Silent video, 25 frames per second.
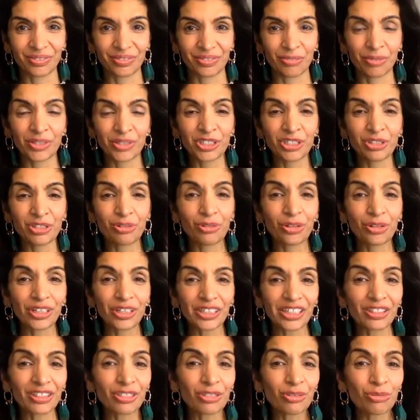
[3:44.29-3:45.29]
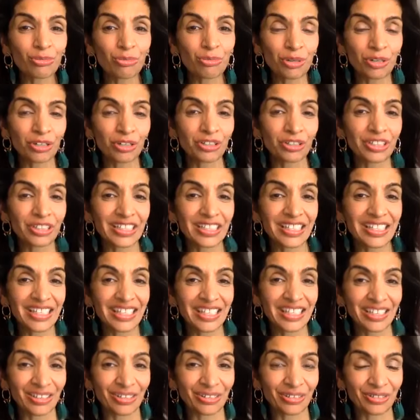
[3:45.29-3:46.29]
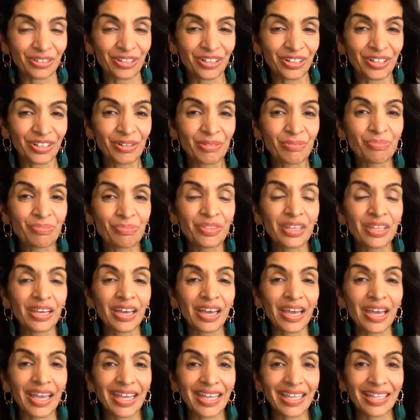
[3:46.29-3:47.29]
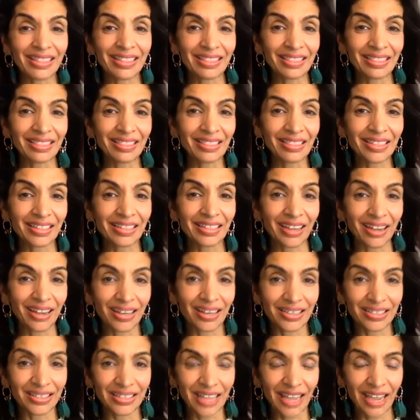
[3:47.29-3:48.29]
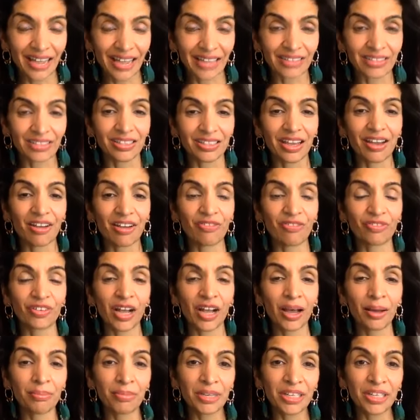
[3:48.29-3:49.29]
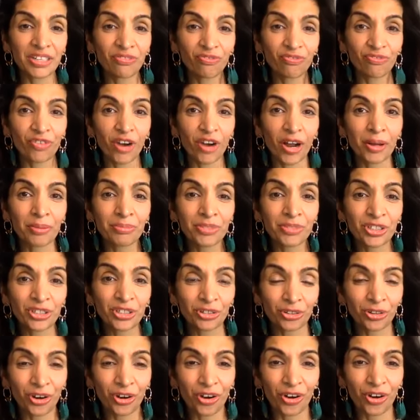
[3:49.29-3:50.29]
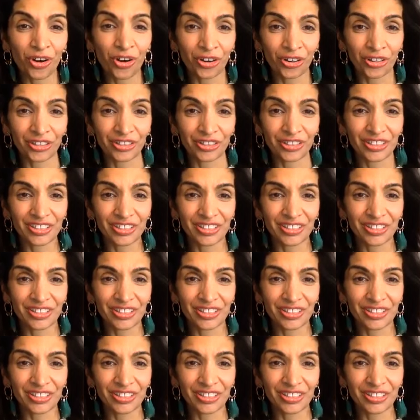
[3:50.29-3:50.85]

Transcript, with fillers: when you look at the word heal in the context of coming from your heart